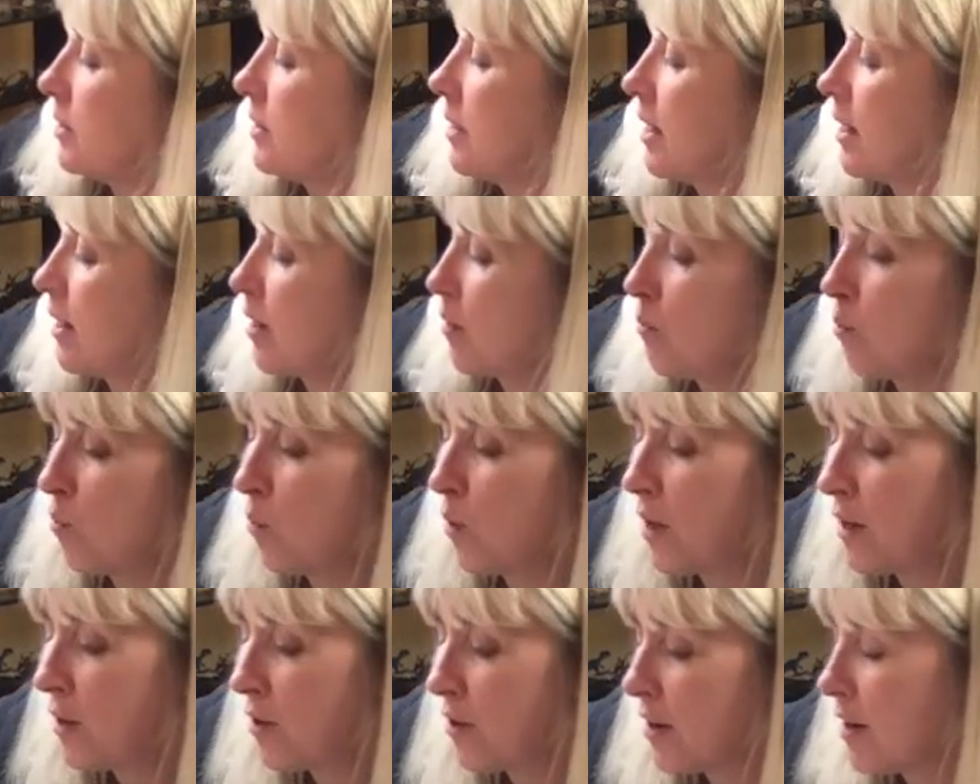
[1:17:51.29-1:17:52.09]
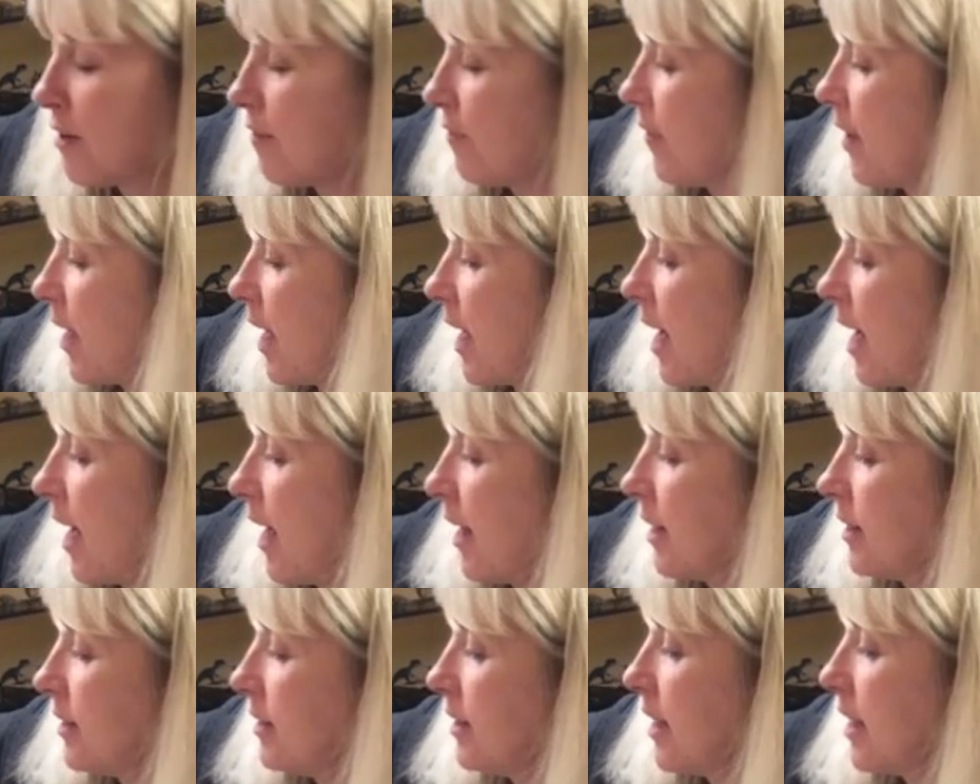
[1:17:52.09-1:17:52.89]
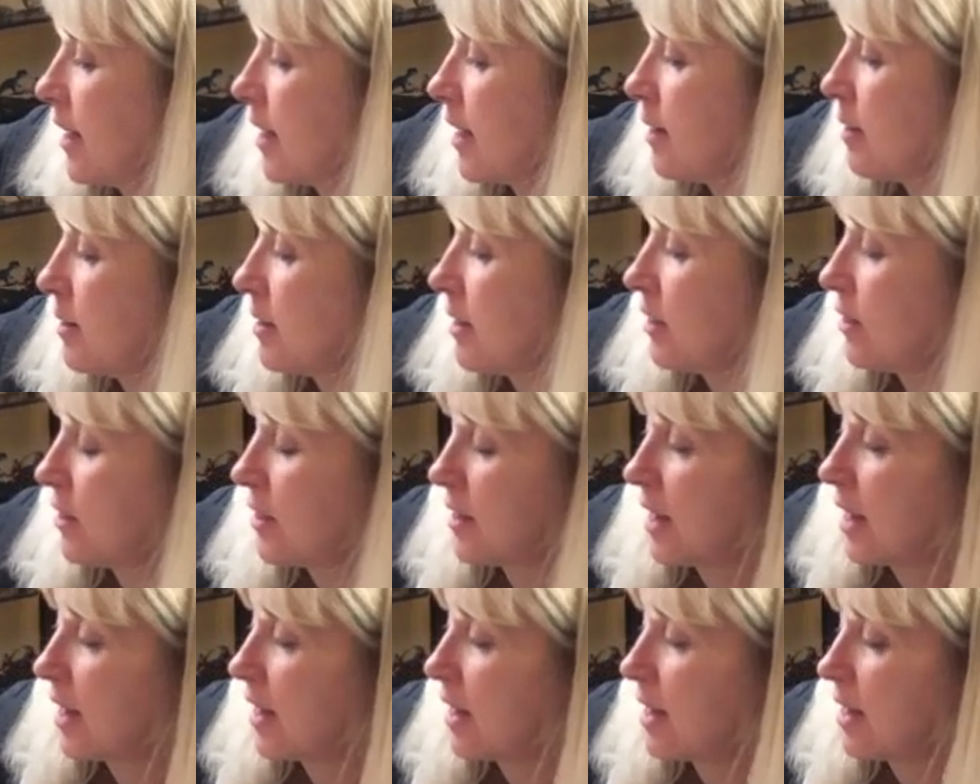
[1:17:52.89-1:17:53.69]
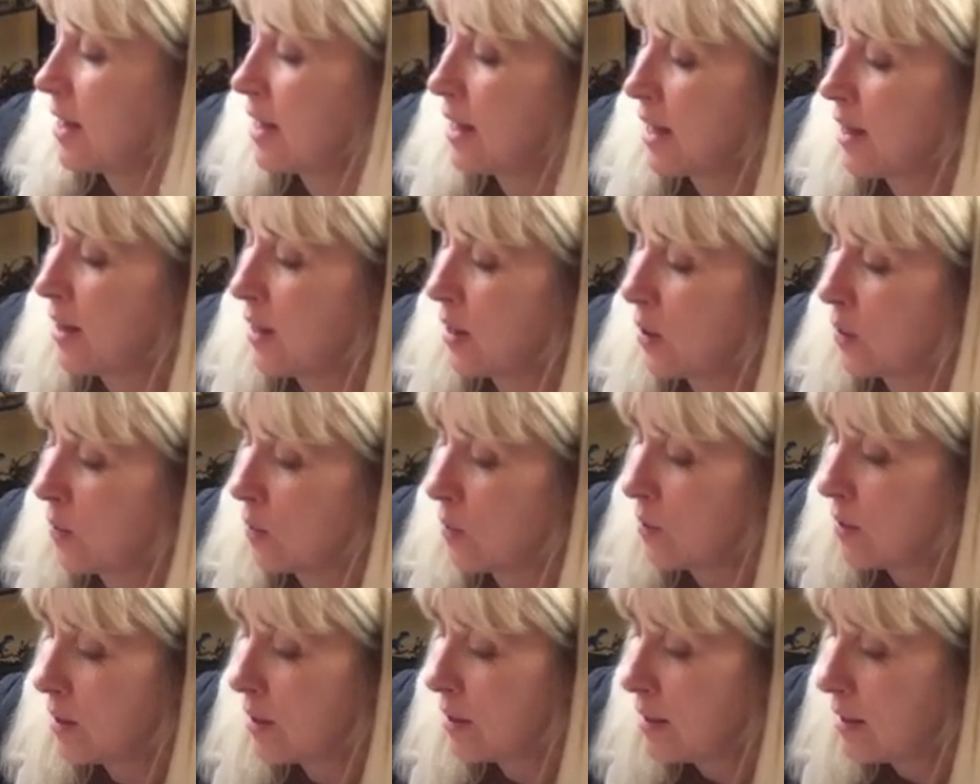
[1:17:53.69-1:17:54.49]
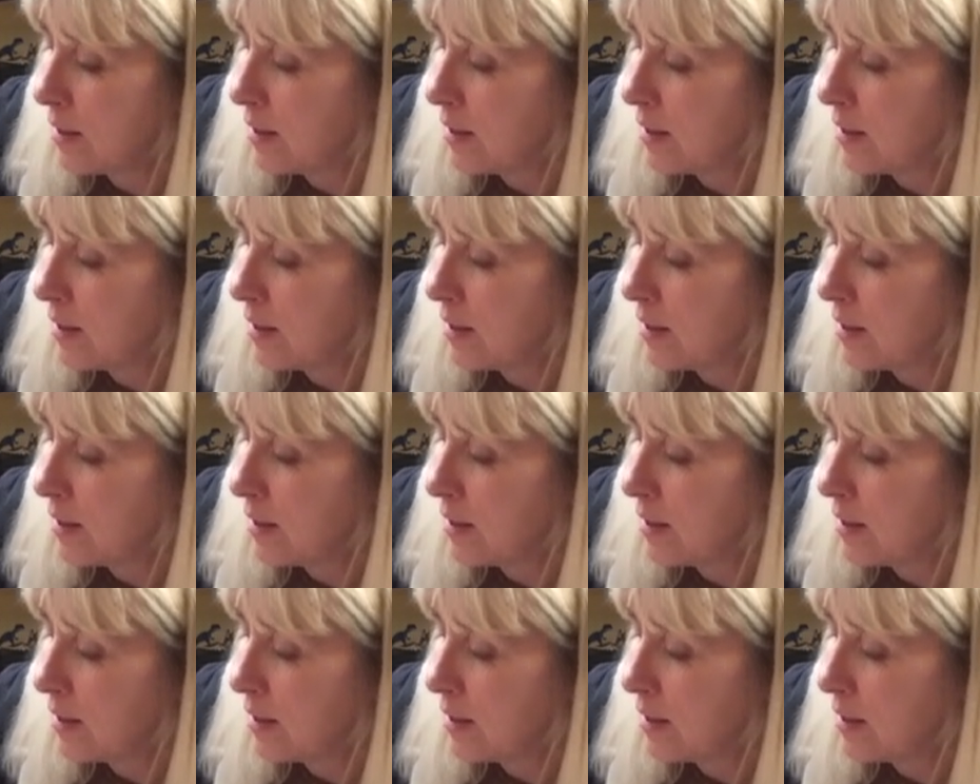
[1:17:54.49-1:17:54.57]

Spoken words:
And I'm wondering if I add a tiny touch of that yellow,